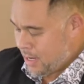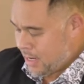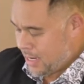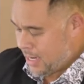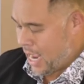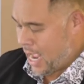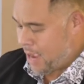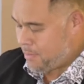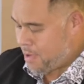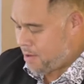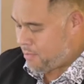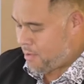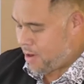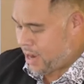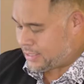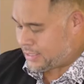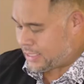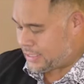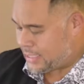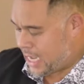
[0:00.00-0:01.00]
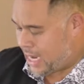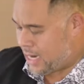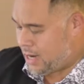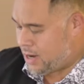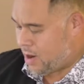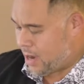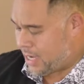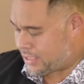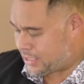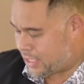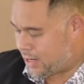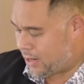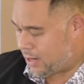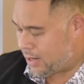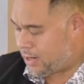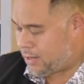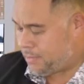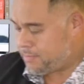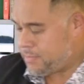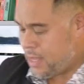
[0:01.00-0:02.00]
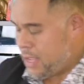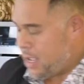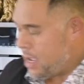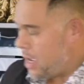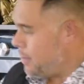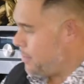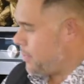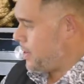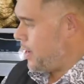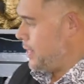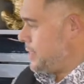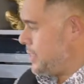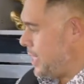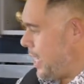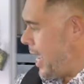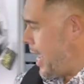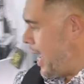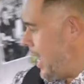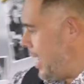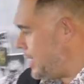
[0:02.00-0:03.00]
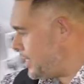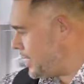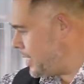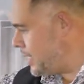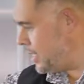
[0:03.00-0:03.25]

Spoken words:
now my rice is getting nice and hot, I'm going to add